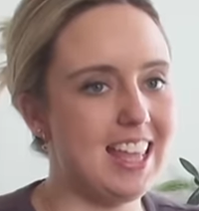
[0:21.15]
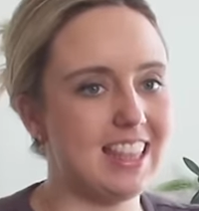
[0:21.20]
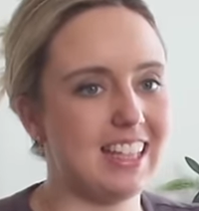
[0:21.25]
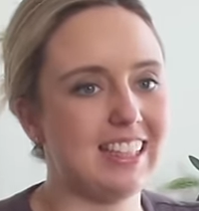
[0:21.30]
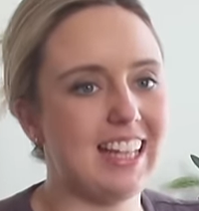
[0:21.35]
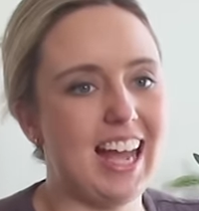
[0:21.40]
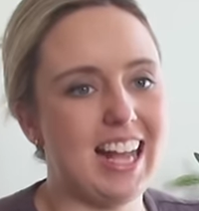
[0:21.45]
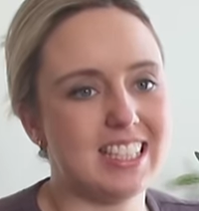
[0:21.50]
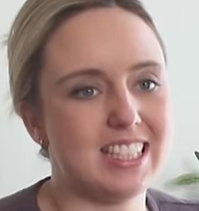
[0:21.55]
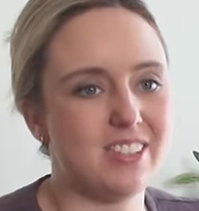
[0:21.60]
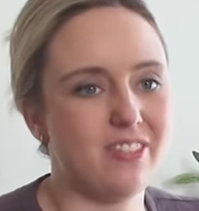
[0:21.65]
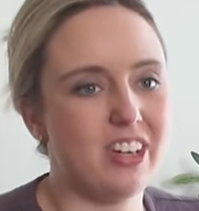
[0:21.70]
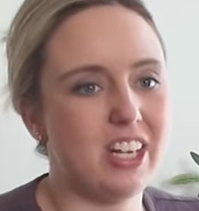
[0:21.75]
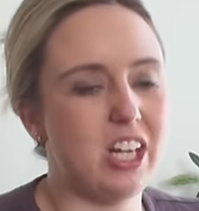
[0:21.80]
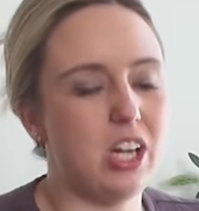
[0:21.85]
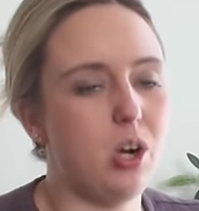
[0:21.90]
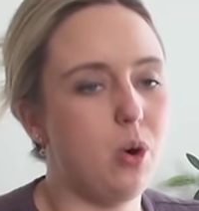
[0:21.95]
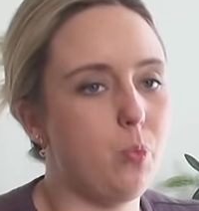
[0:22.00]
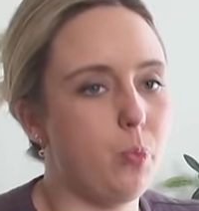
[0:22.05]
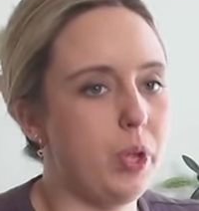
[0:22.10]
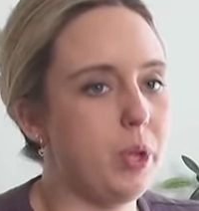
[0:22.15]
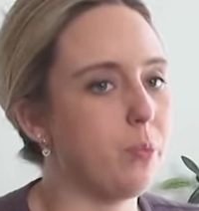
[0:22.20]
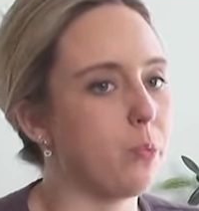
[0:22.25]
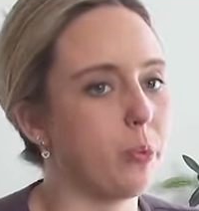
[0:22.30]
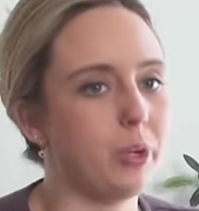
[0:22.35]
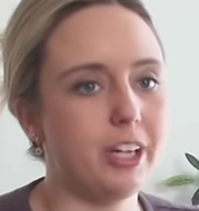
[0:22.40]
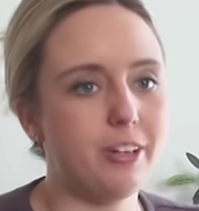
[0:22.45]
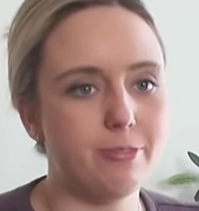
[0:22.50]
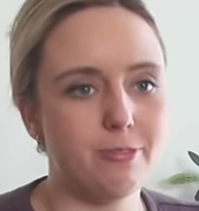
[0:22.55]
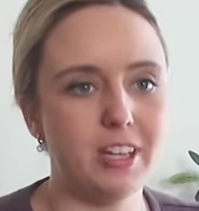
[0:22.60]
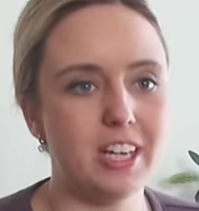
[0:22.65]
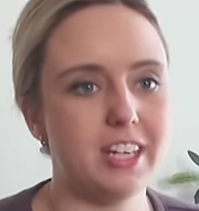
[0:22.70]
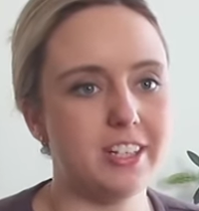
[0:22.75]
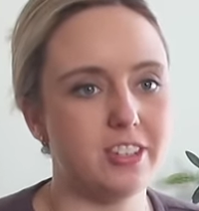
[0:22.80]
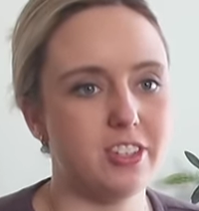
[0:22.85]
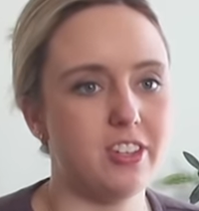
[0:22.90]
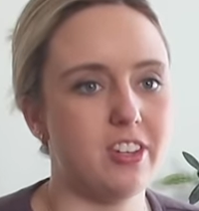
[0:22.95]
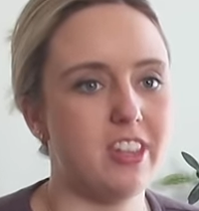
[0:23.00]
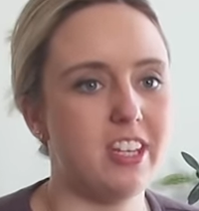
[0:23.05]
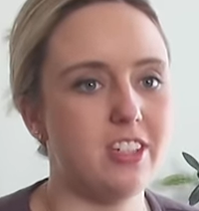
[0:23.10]
In the last video, we
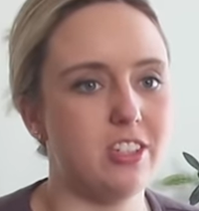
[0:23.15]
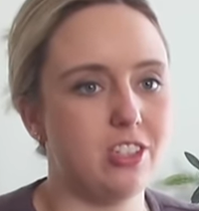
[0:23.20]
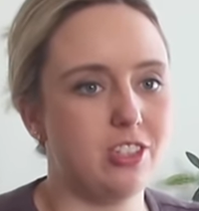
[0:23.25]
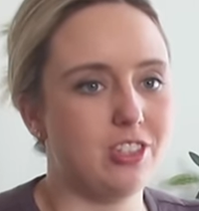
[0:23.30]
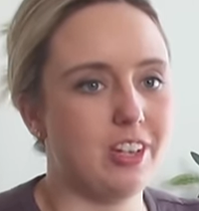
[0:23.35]
refinished these